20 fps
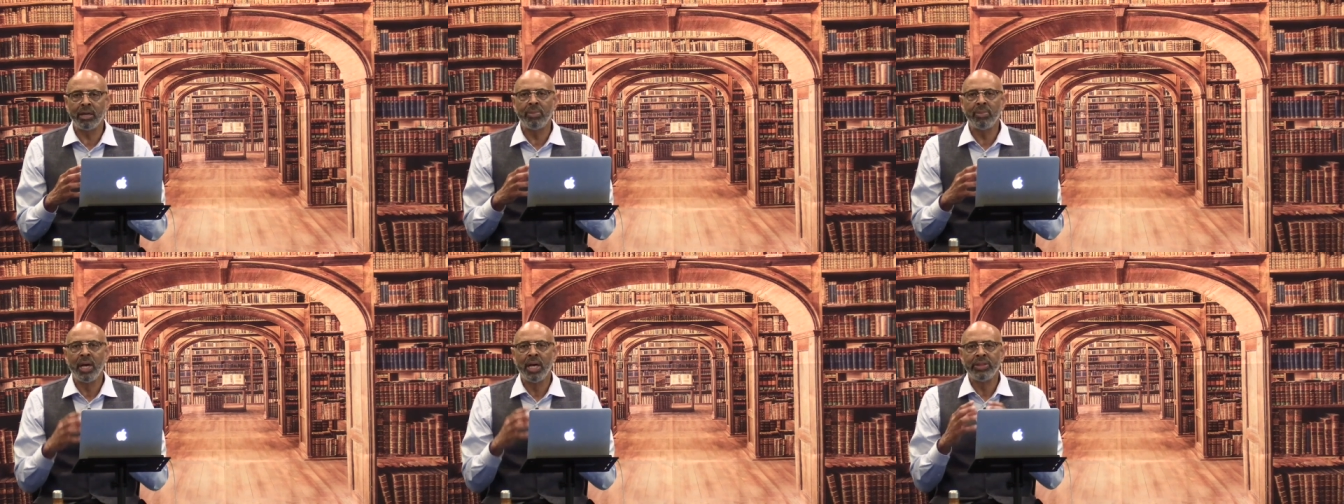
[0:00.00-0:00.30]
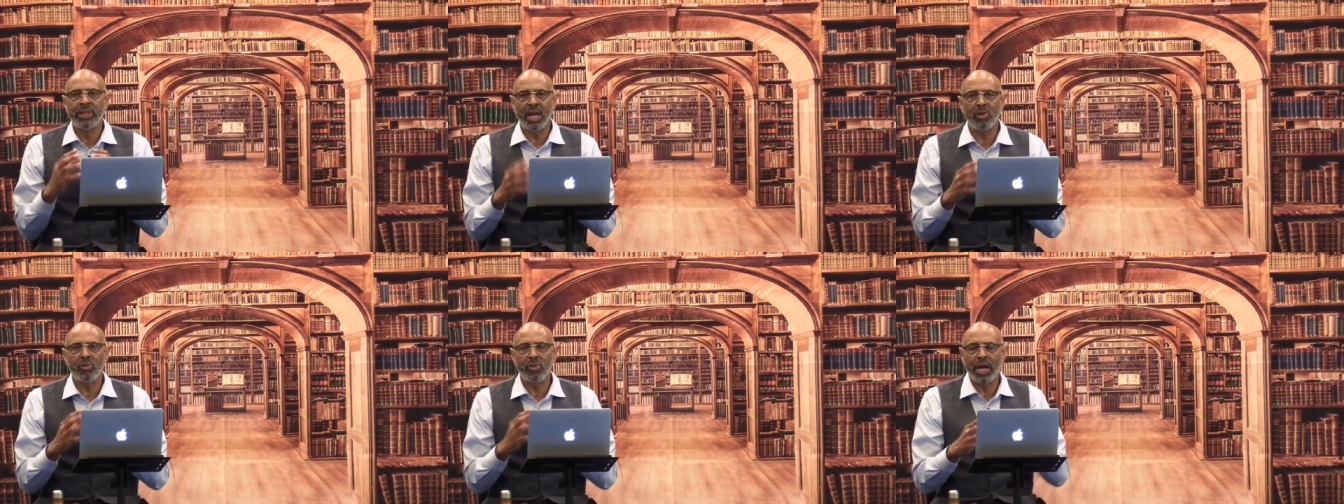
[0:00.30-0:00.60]
they
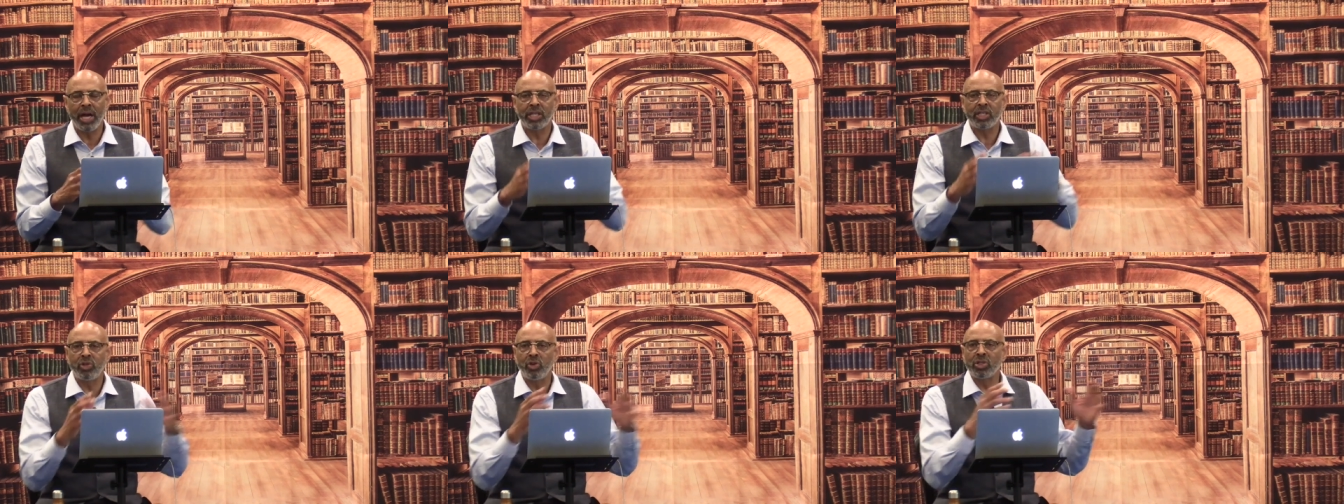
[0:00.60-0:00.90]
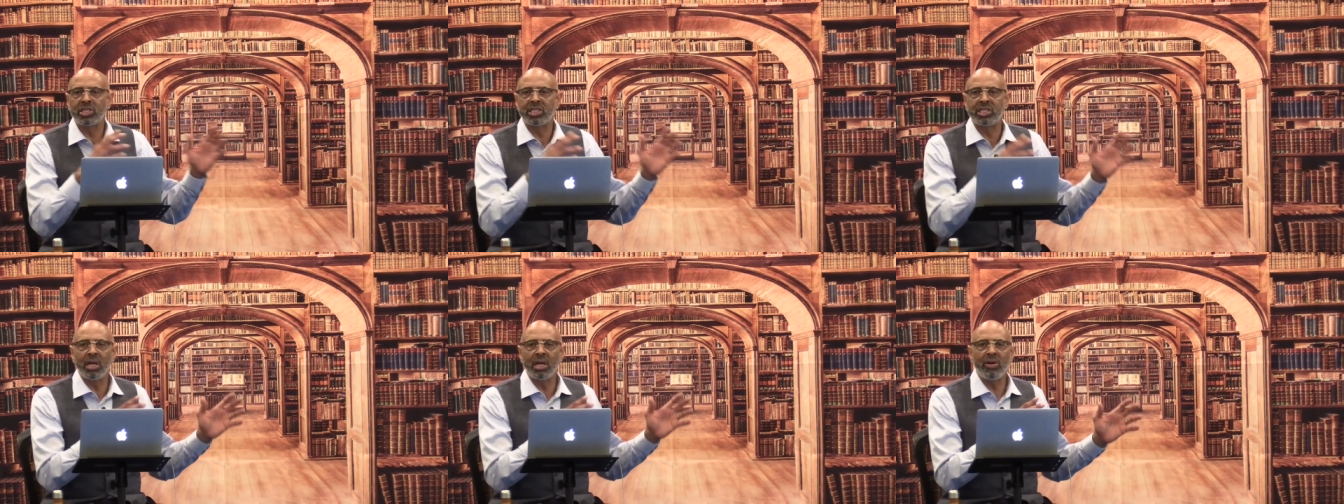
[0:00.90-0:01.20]
ran to
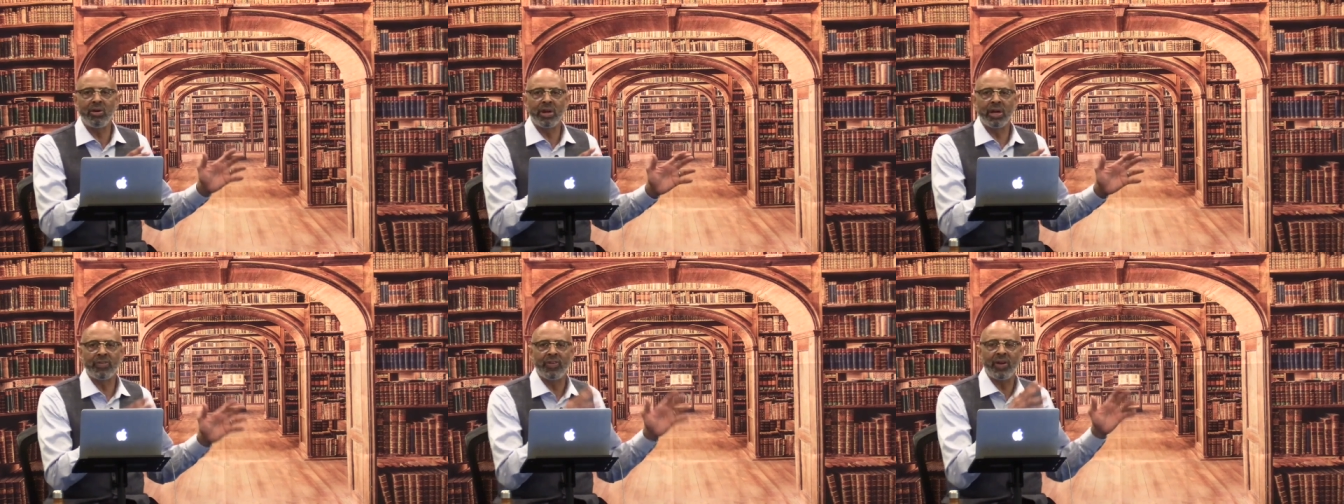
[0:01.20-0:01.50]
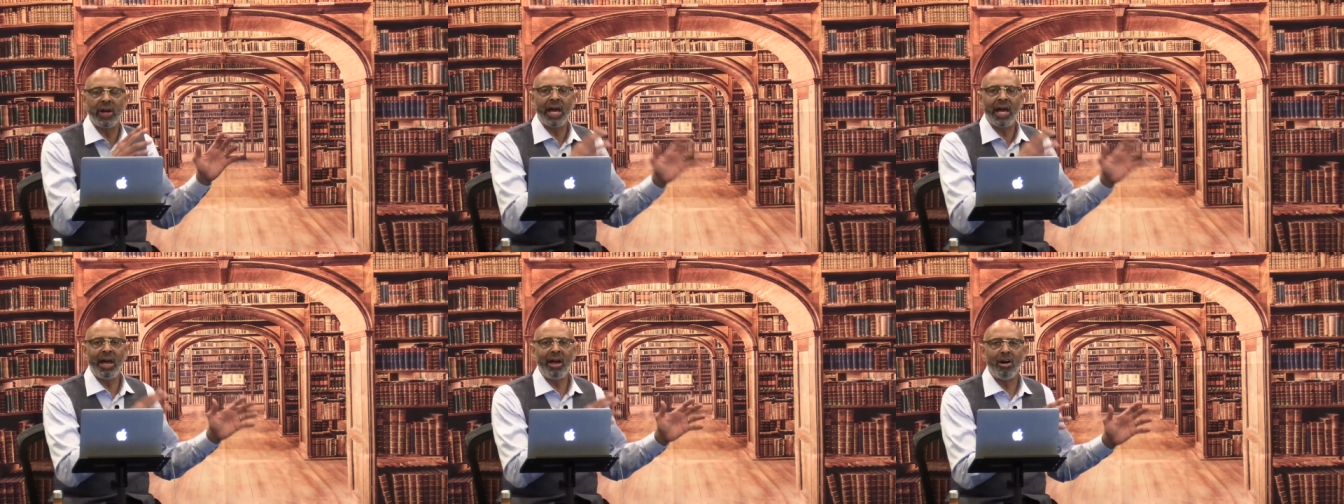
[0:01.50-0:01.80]
Assyria for
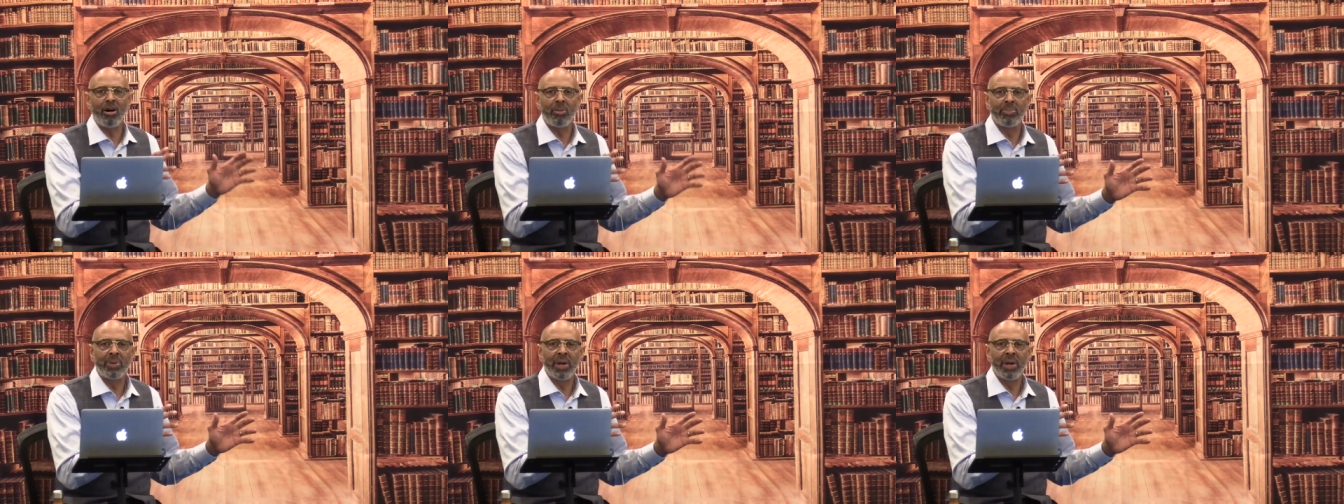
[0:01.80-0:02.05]
help.